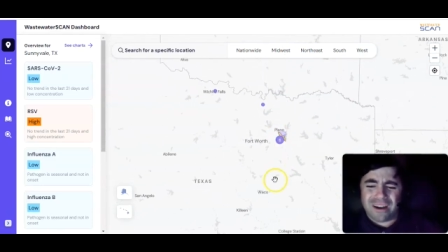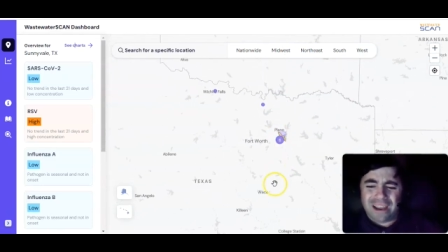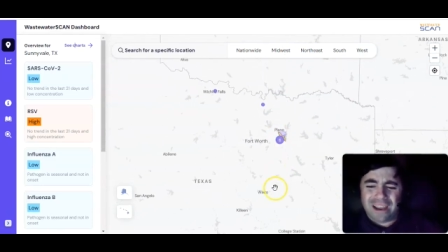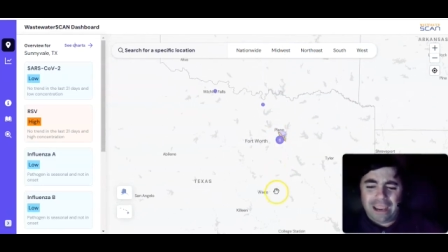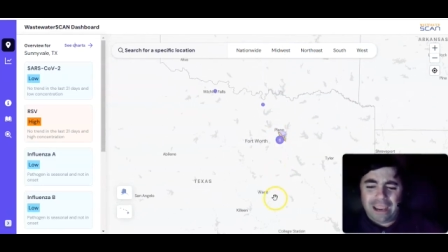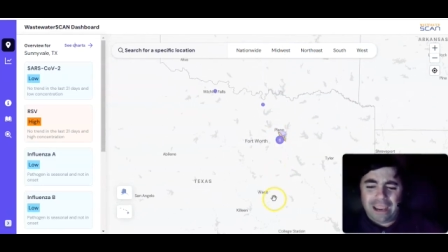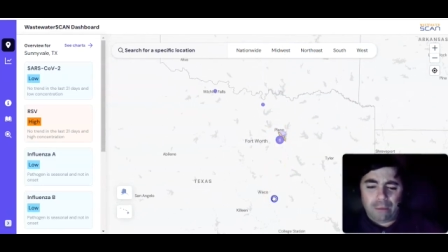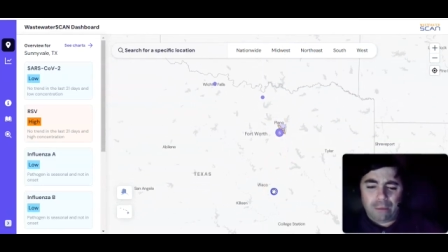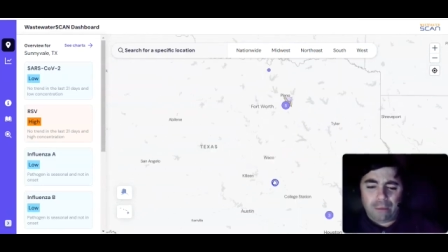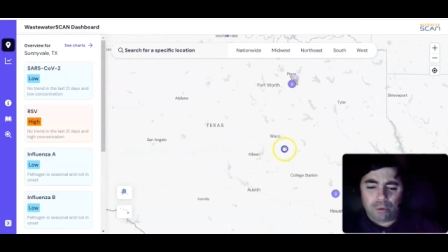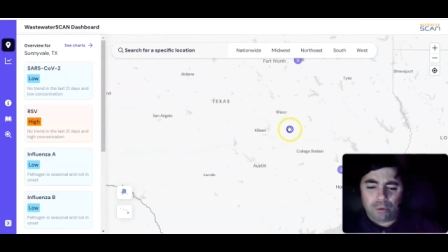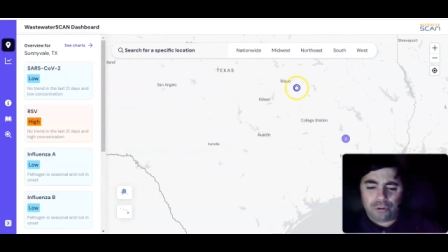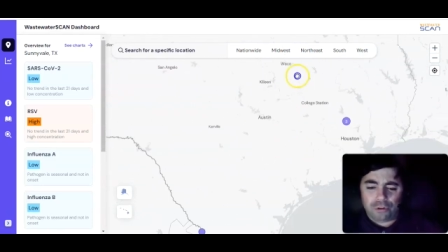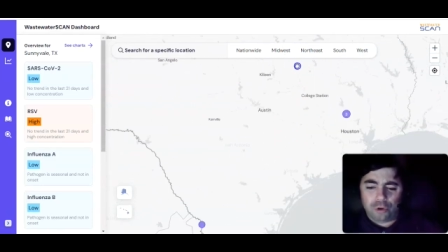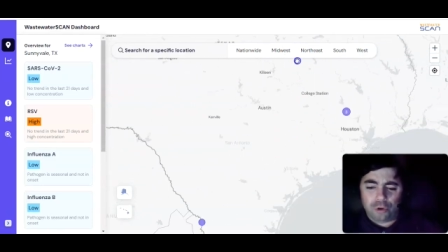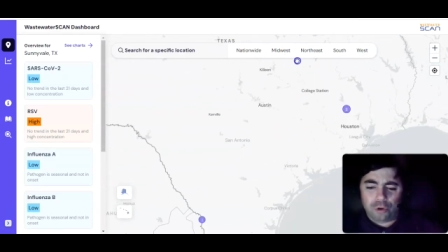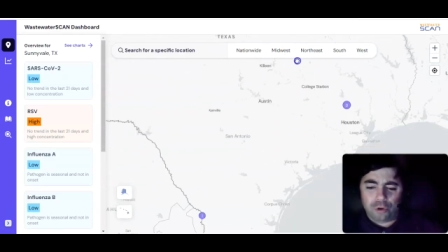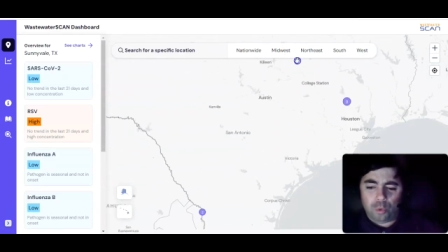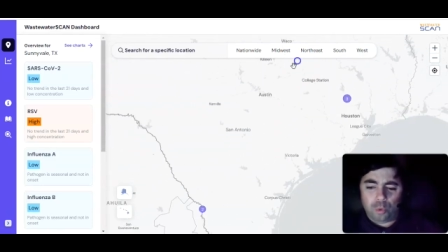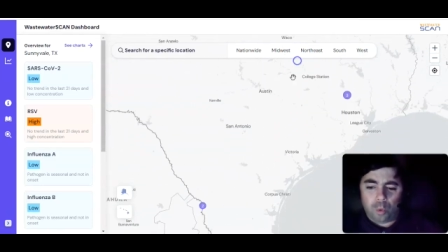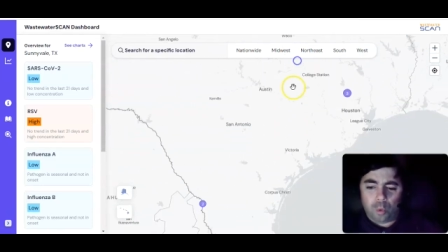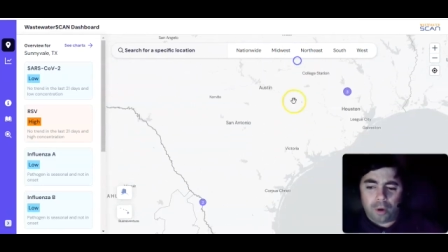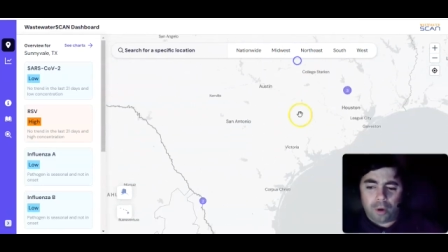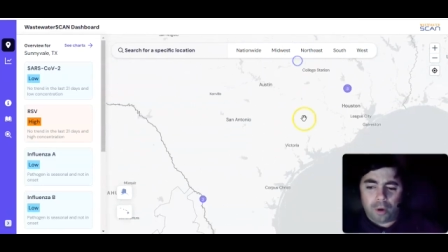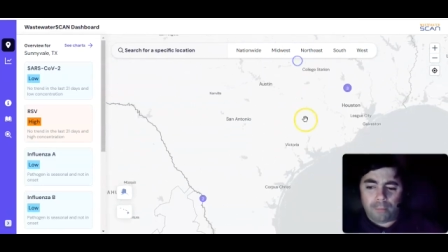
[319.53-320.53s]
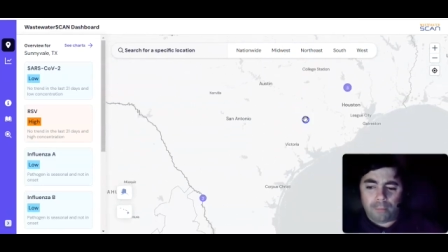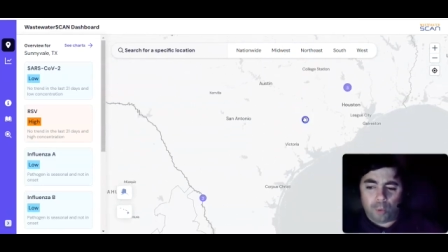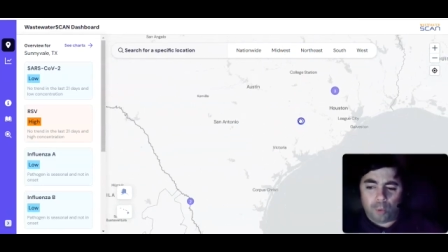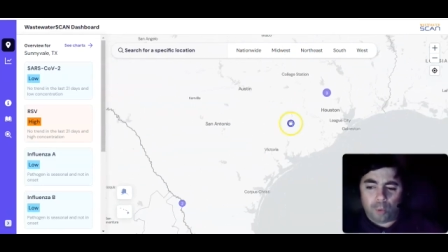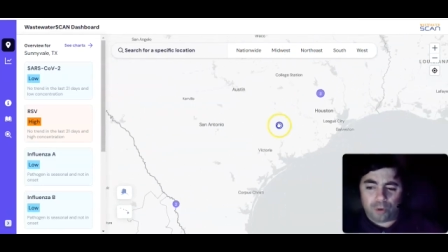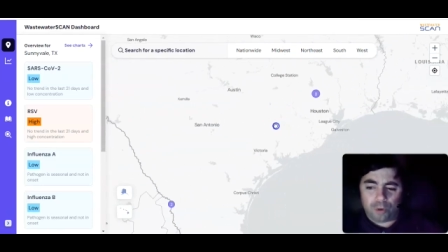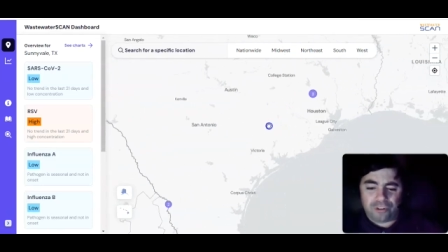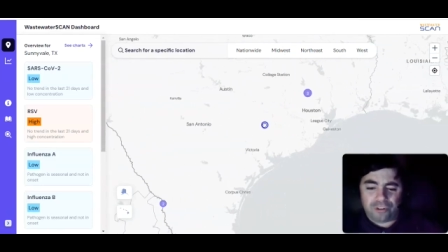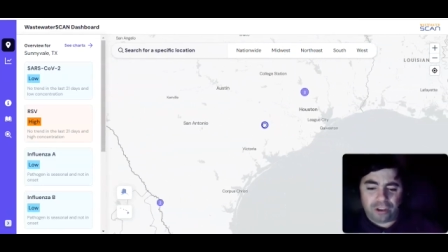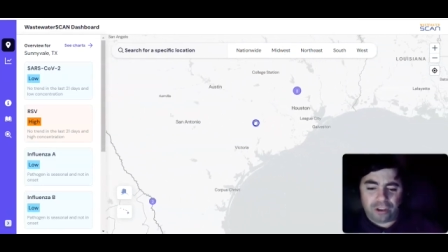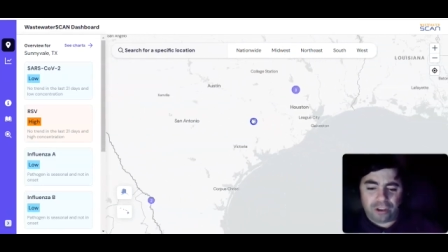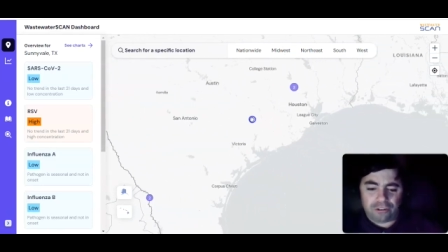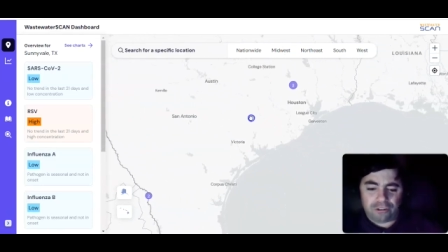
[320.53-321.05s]
And we'll do one more
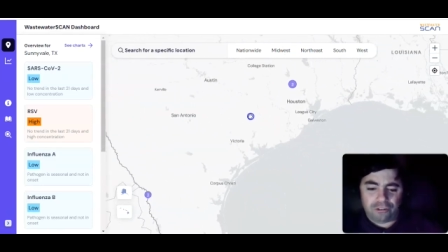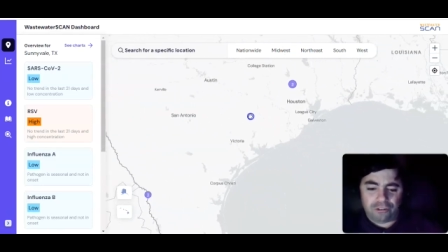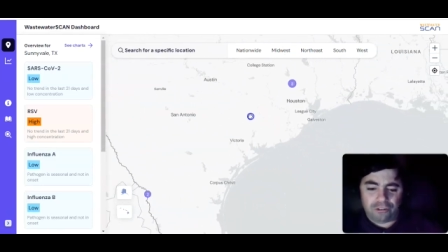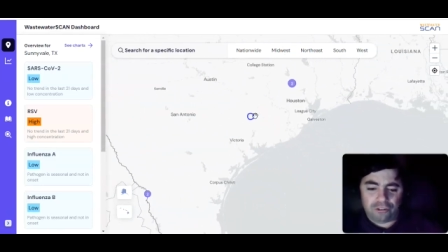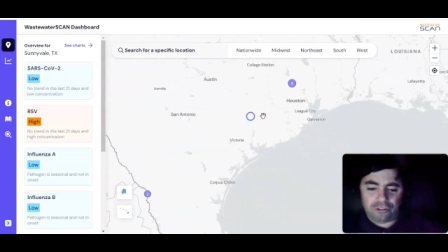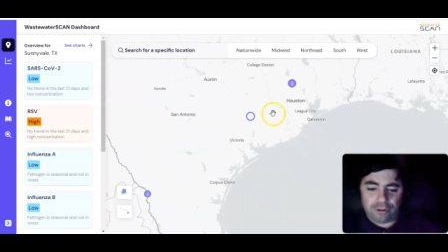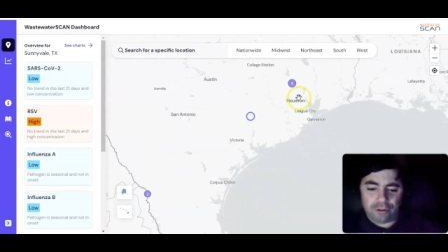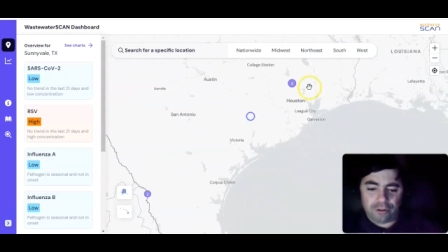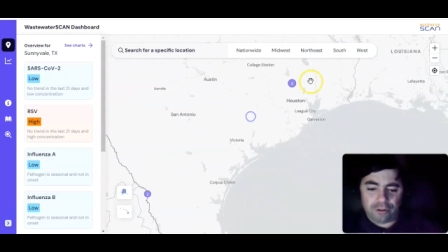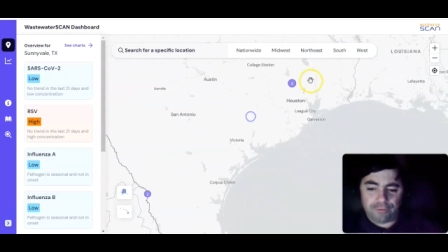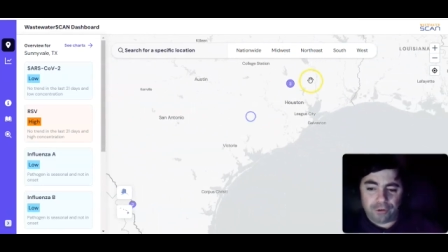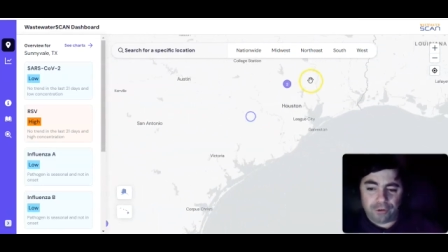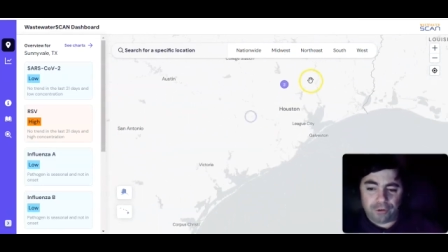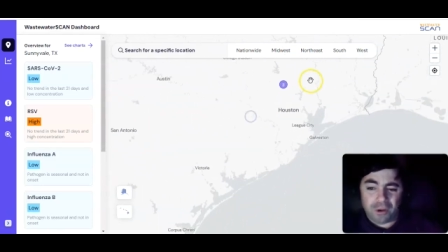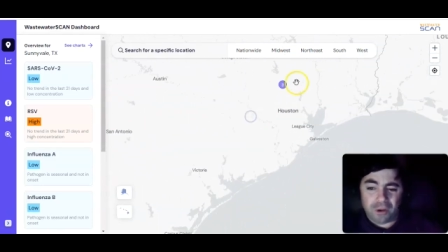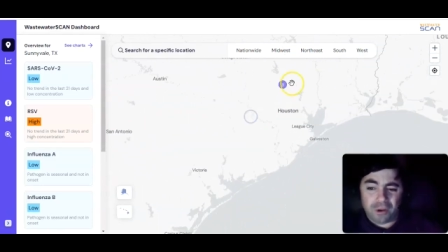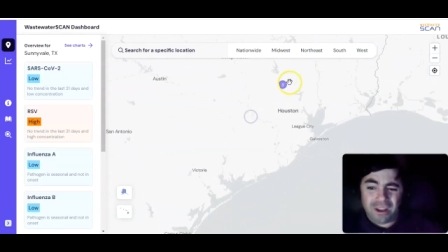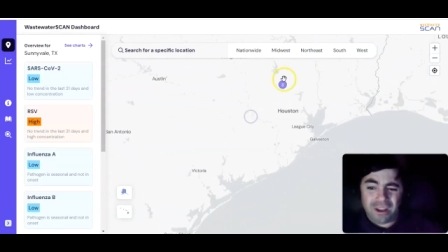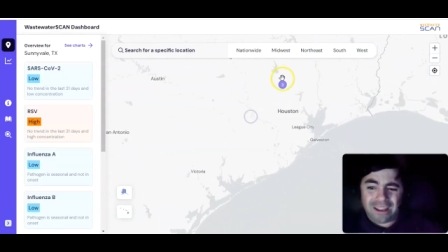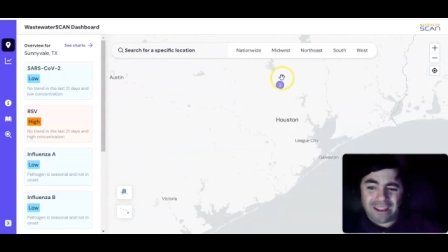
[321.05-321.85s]
Texas site for you.